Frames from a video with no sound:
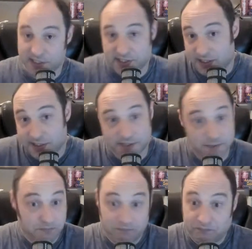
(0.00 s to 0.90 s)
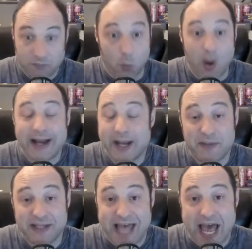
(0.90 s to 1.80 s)
of the Seas, why not
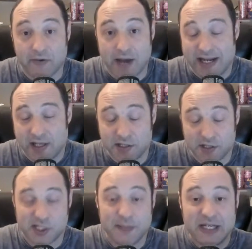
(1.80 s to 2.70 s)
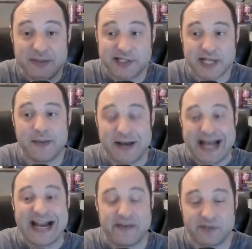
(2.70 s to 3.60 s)
pick that, right? There's something to be said about
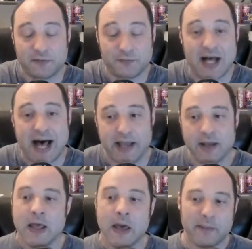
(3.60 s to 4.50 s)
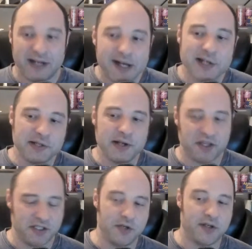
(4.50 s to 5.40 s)
not having to fly. But I also know
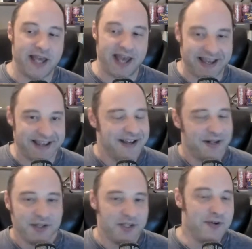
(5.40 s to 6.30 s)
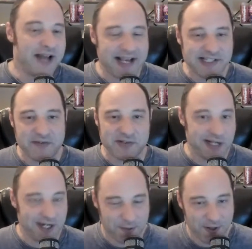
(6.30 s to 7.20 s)
that in the UK, you guys have a
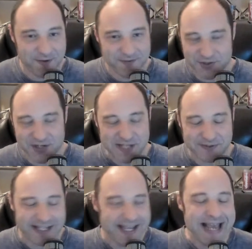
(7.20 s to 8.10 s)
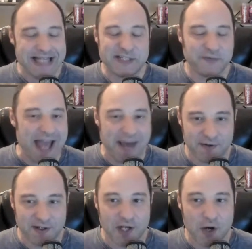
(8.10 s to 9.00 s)
terrible like, it takes
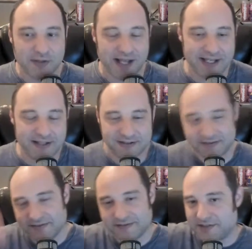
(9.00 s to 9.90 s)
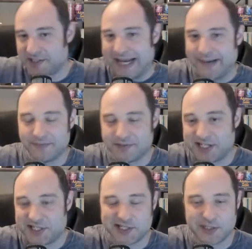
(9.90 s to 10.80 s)
forever to go, like, the same
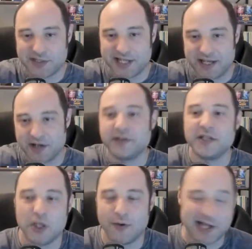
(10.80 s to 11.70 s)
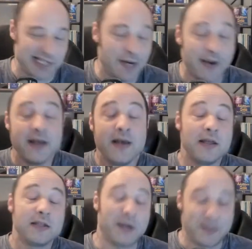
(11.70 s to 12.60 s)
distance it would take here in the US. Anyway,
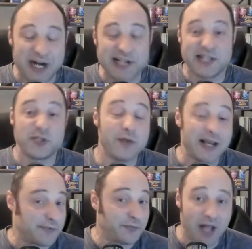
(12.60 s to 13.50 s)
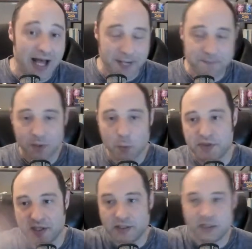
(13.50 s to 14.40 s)
what I'm trying to say is you guys fly
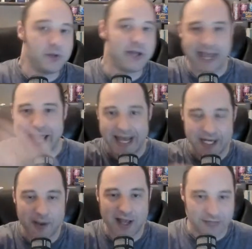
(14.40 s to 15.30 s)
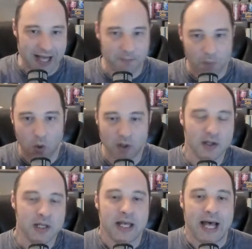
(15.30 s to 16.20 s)
within the UK anyway a lot
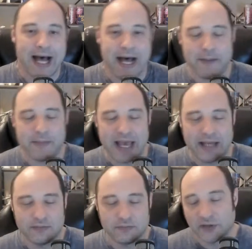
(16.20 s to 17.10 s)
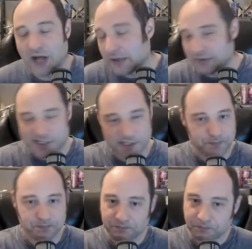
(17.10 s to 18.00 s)
more. And regardless,
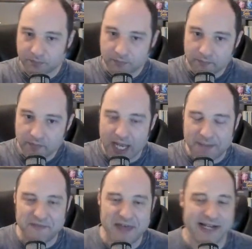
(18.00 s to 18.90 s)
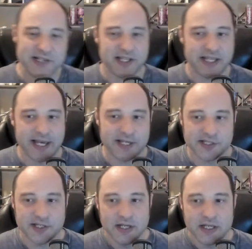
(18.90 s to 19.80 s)
if that is the
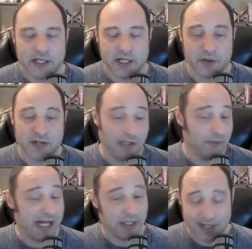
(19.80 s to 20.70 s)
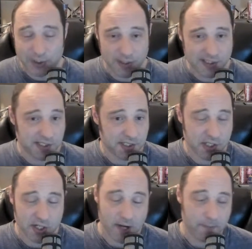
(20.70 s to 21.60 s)
case, you know, you got a lot of great choices in
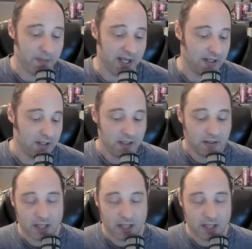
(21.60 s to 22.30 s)
Europe. But